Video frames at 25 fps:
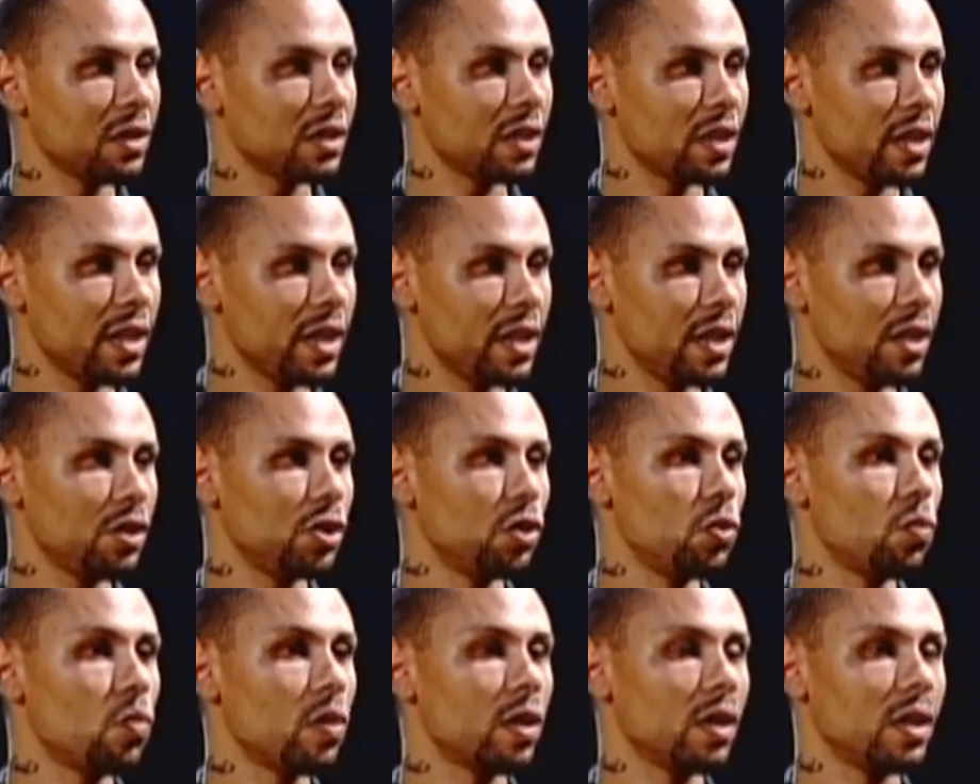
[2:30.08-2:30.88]
stage,
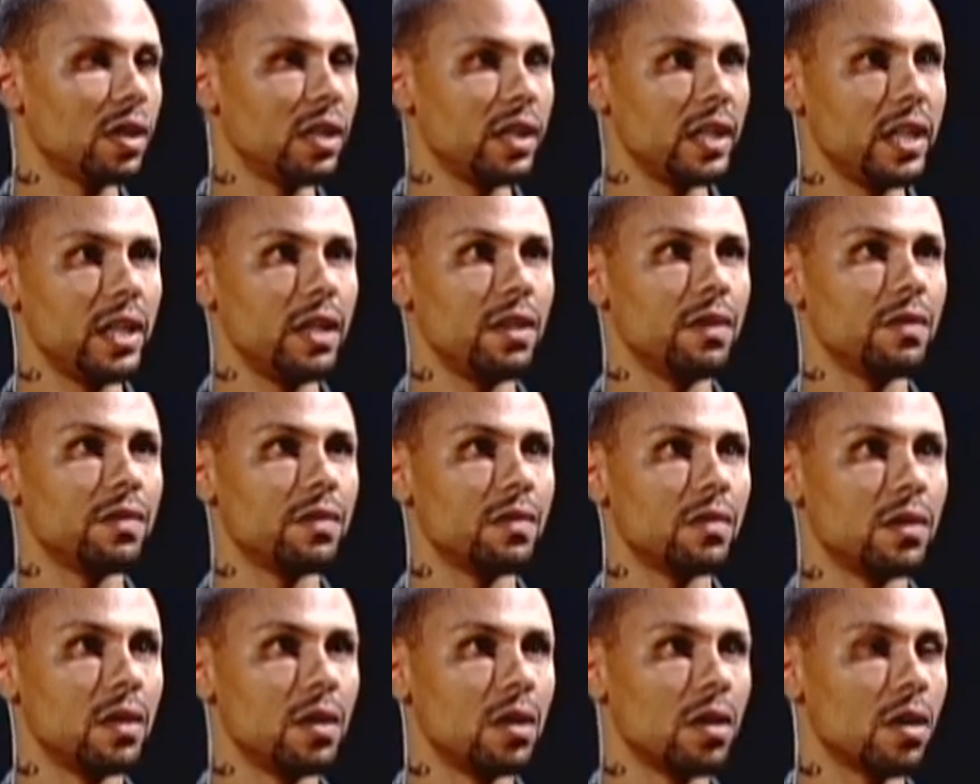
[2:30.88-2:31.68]
you want to leave
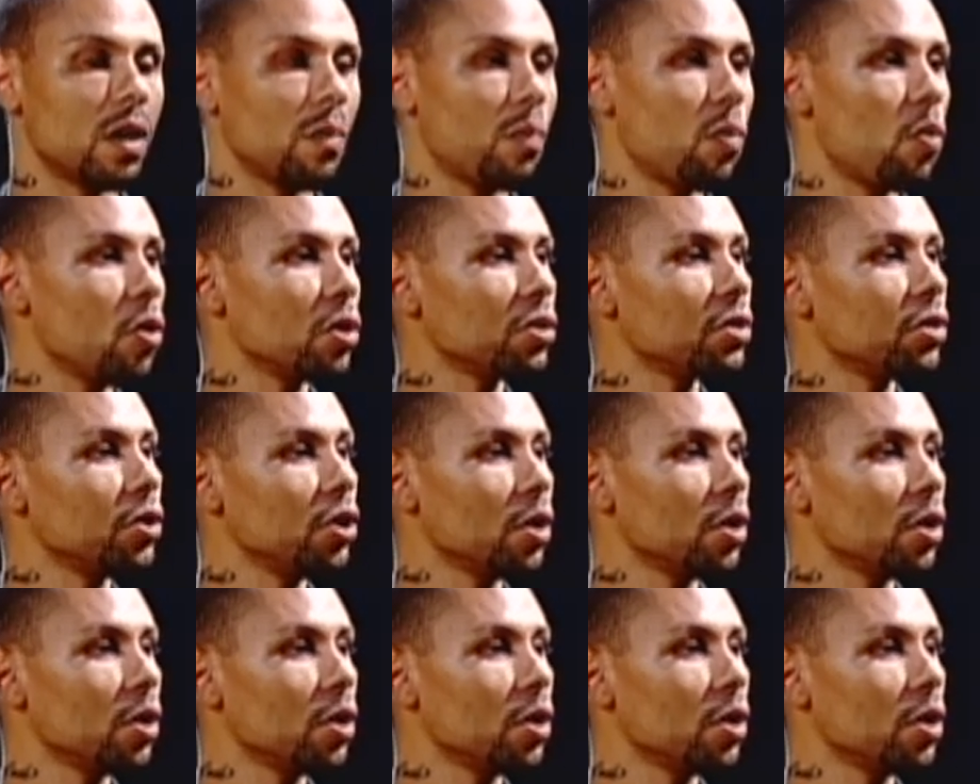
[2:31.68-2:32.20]
a portion of